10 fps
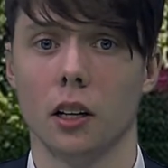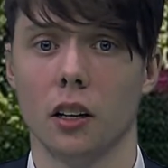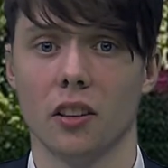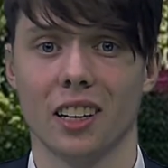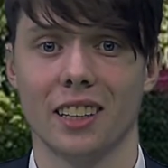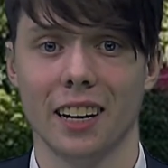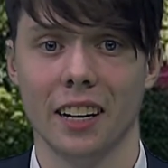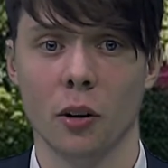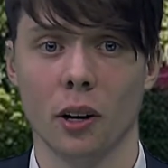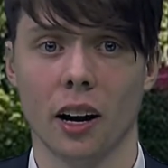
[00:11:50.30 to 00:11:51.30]
The
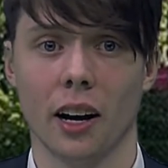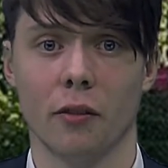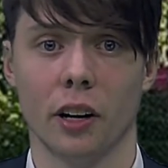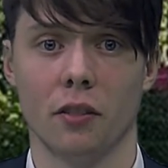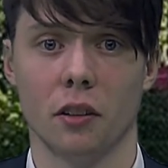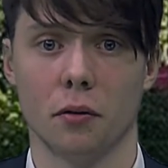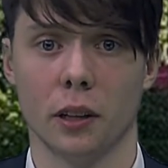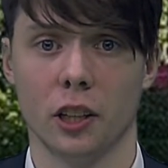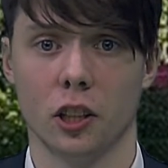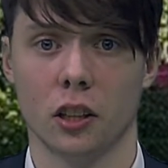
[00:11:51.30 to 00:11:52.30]
continuing high rate of
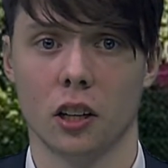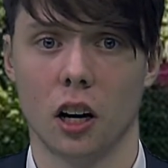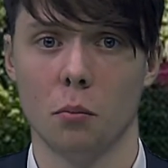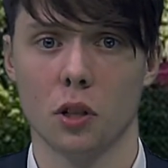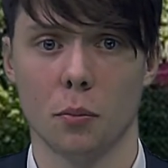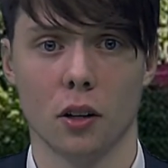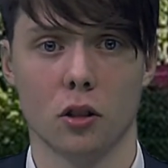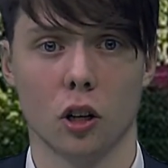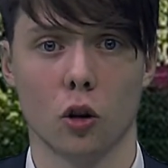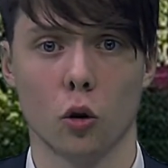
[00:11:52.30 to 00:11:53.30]
inflation comes amongst
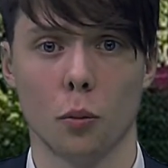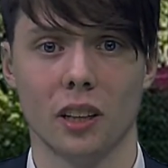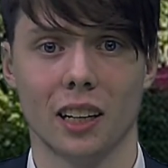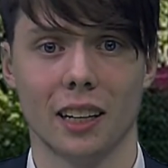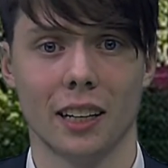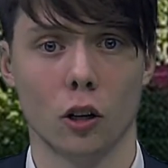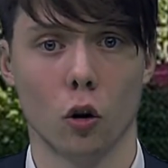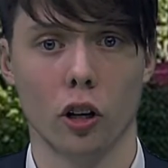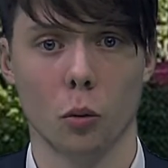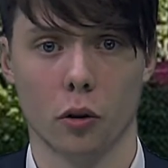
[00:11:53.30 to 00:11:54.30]
a global decline in
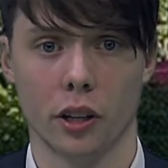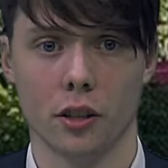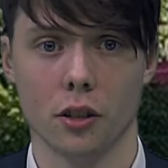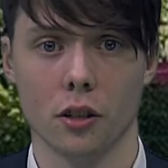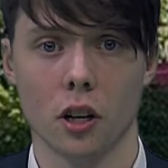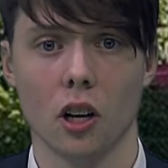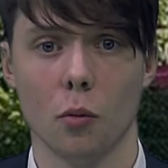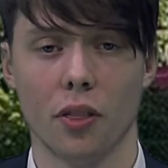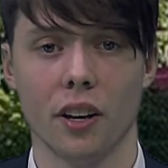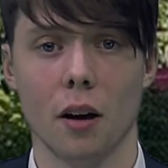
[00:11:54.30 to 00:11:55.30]
oil prices,
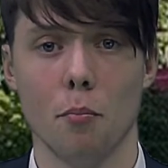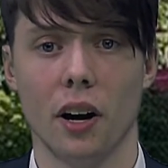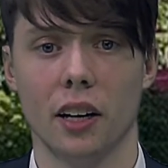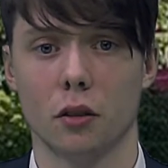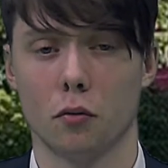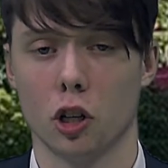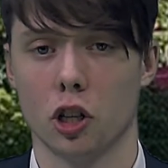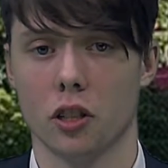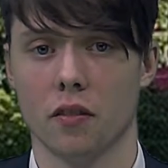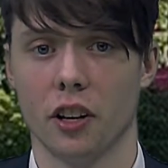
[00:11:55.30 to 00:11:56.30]
with the impact of
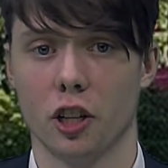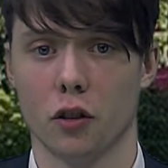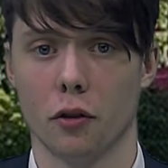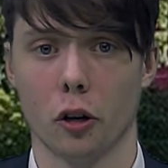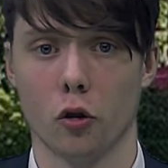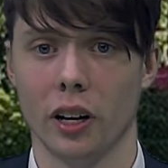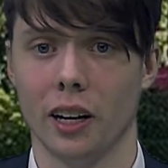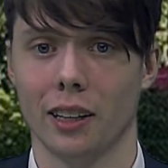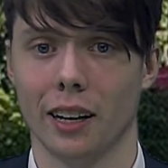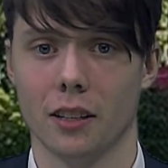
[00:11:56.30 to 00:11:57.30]
Russia's invasion of
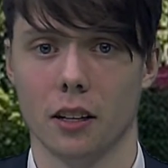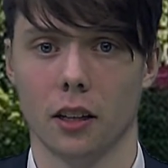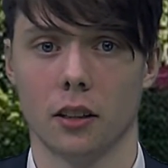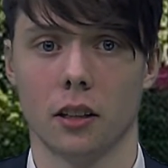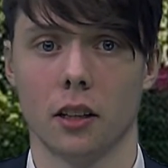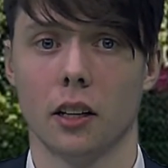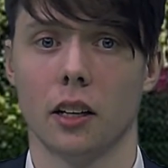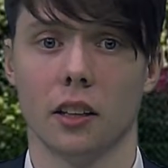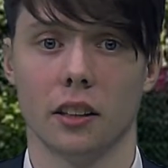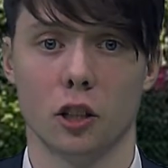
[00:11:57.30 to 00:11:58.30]
Ukraine lessening.
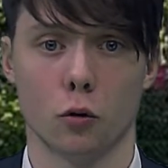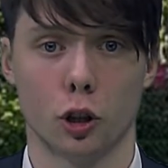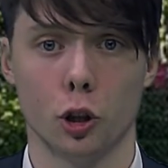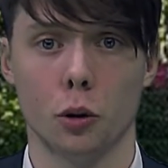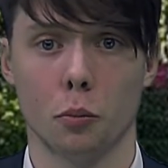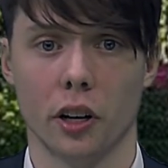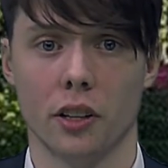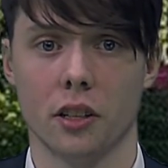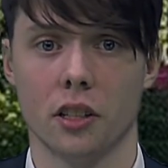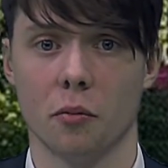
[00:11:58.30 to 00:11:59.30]
These reduced
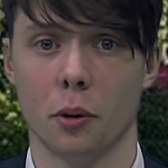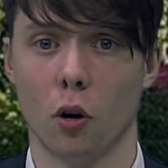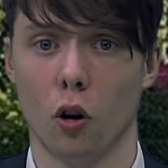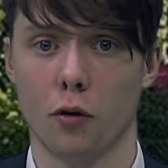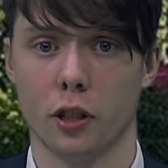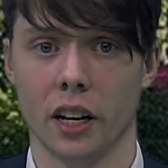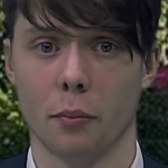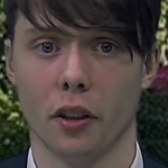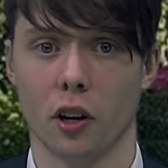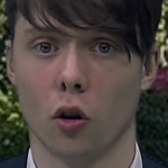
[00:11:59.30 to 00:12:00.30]
prices have been offset
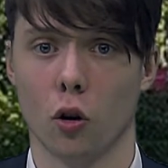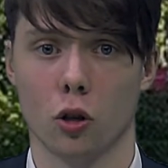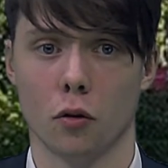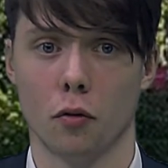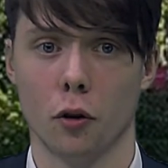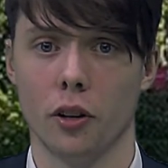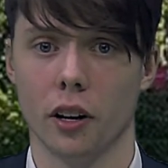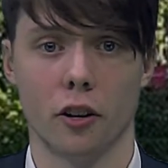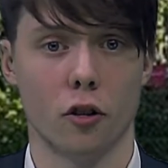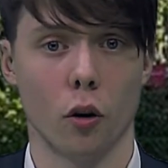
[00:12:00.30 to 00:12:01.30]
by the cost of food
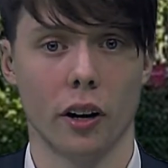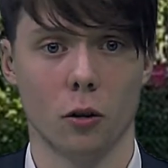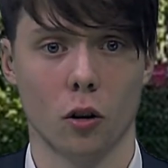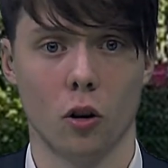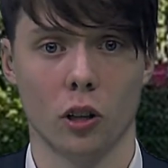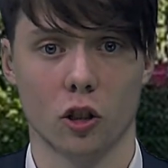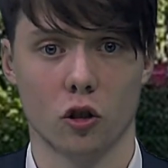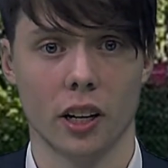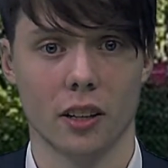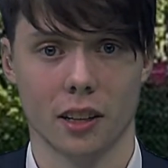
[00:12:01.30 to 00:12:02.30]
and non-alcoholic
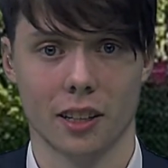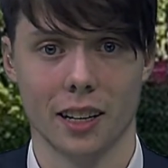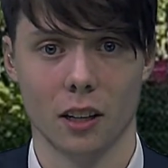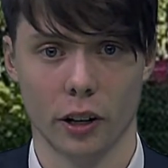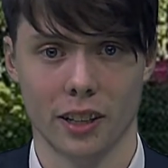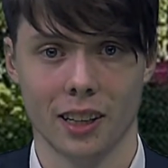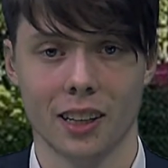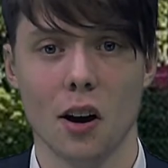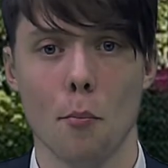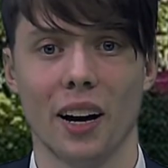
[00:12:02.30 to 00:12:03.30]
drinks accelerating by